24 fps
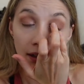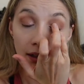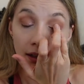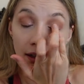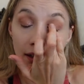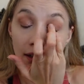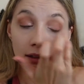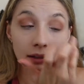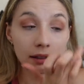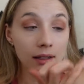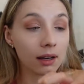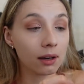
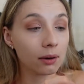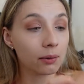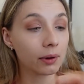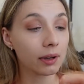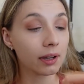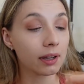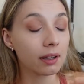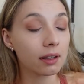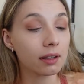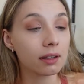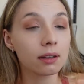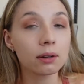And that
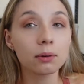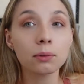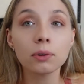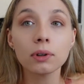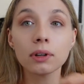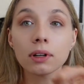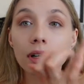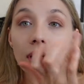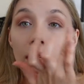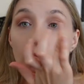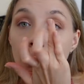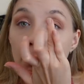way it
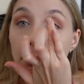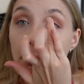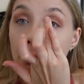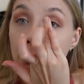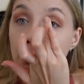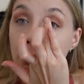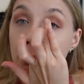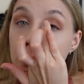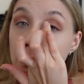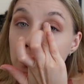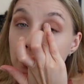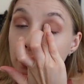will
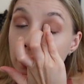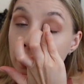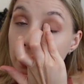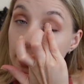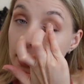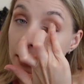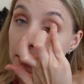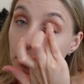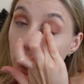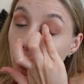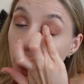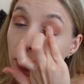just
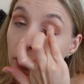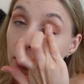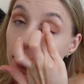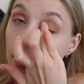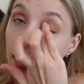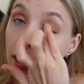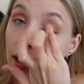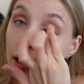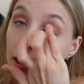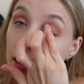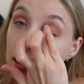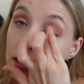bring more
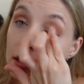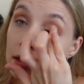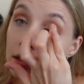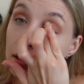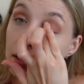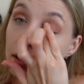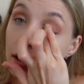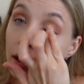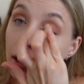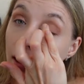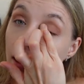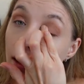light to
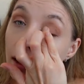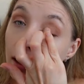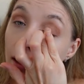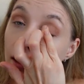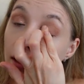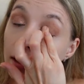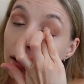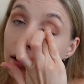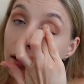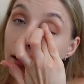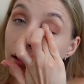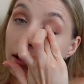the
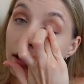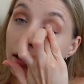eye